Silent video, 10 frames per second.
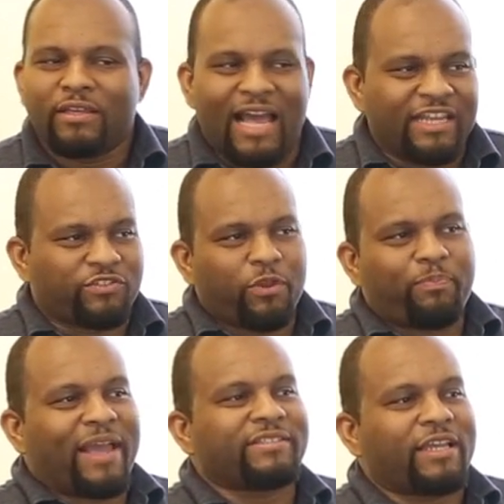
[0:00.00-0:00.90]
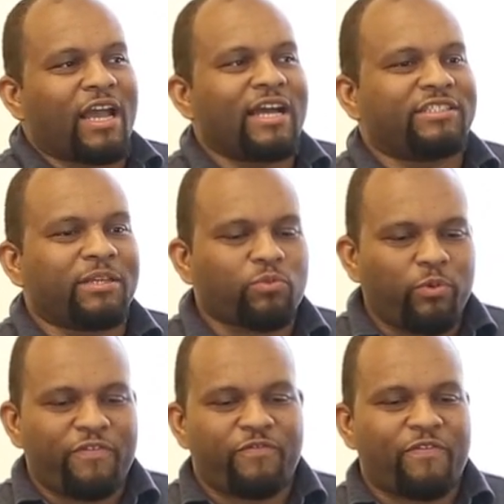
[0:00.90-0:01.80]
Now, these 3 basic concepts
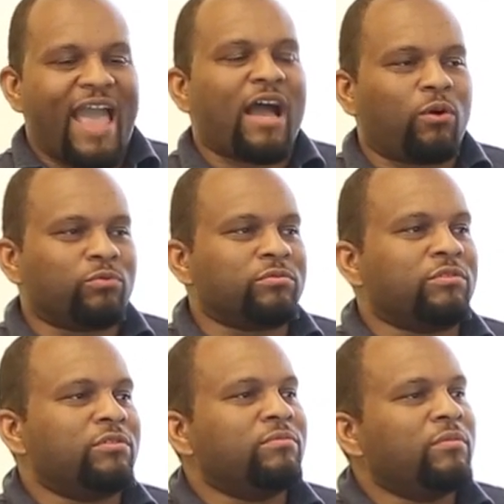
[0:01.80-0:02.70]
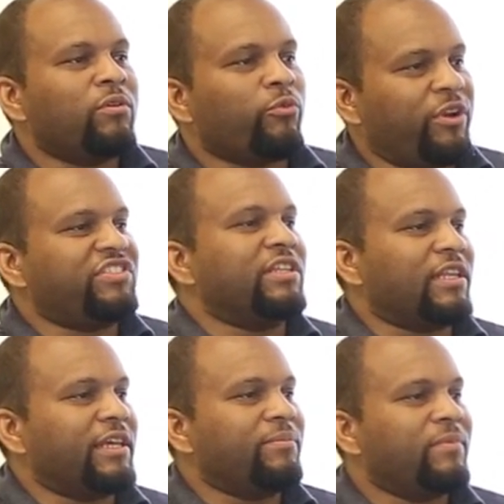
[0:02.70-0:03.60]
we found
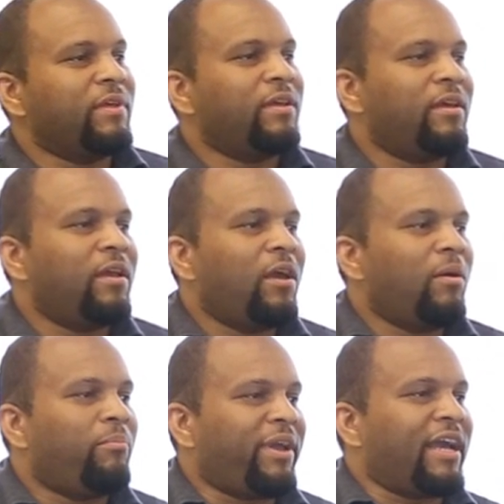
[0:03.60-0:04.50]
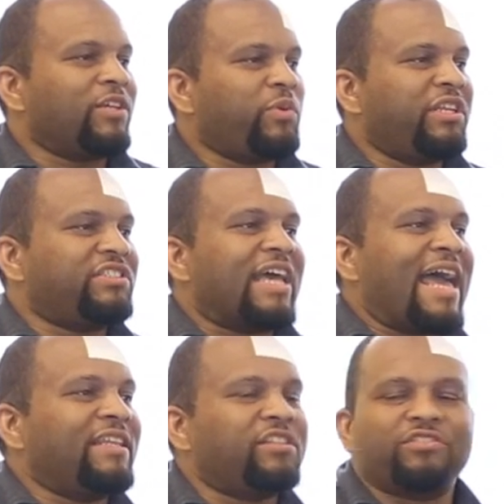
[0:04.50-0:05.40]
recently because we
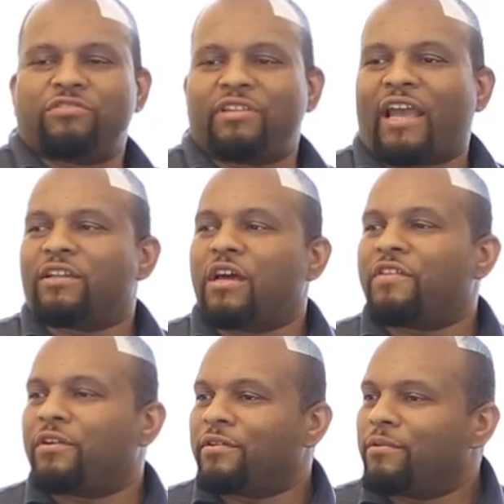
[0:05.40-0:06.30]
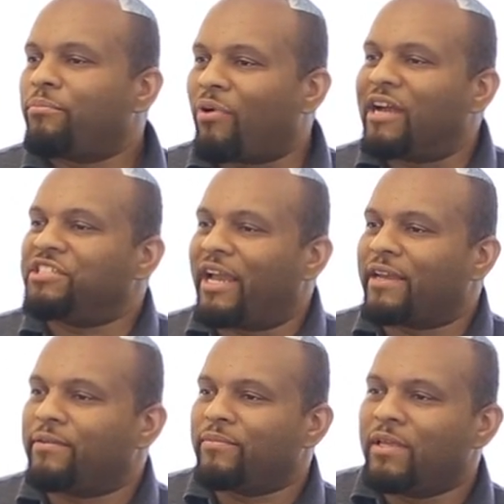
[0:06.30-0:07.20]
decided to take another
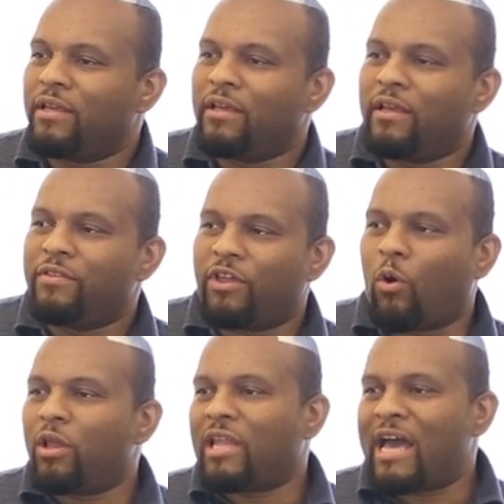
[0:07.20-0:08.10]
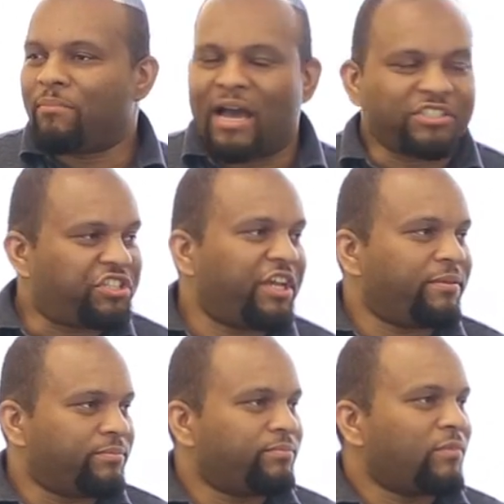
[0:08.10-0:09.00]
project, the online masjid,
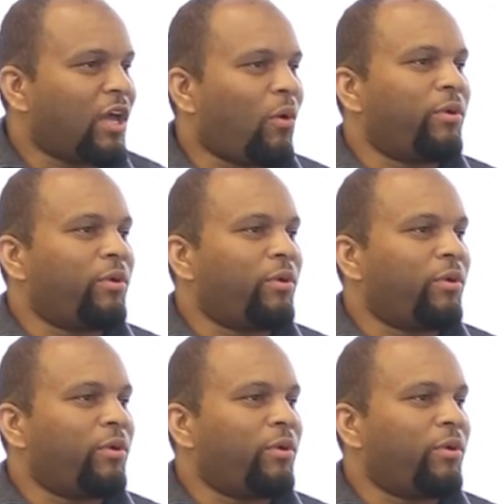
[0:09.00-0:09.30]
a